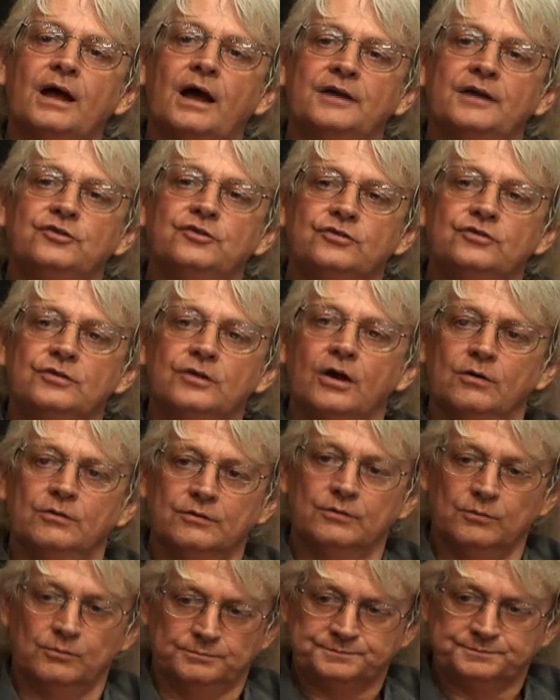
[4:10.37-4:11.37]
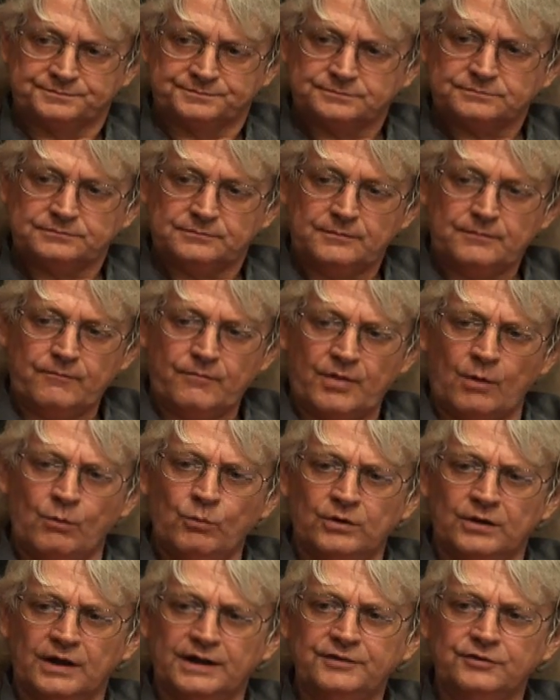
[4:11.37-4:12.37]
I just know that
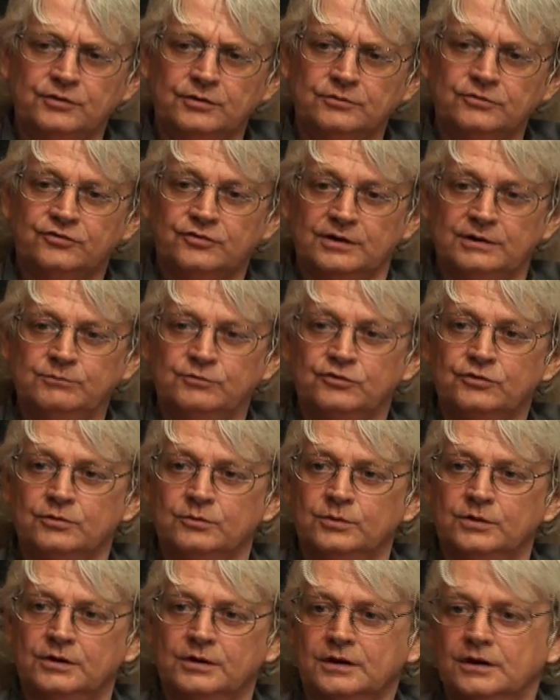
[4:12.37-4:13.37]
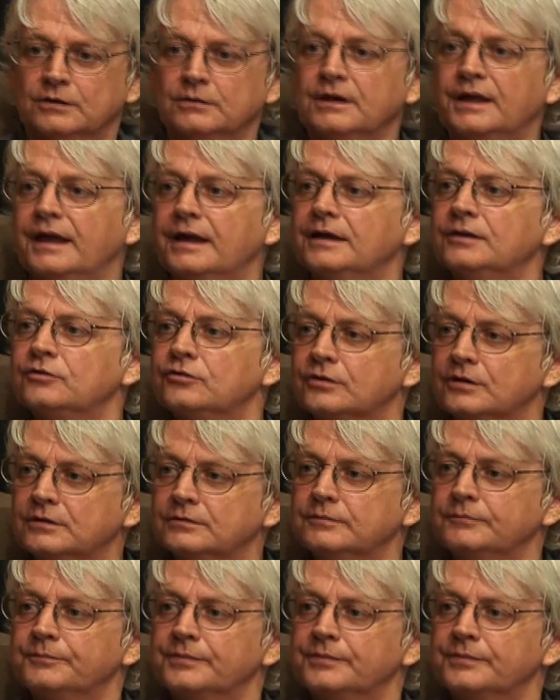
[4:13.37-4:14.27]
what I do seems to work okay. So,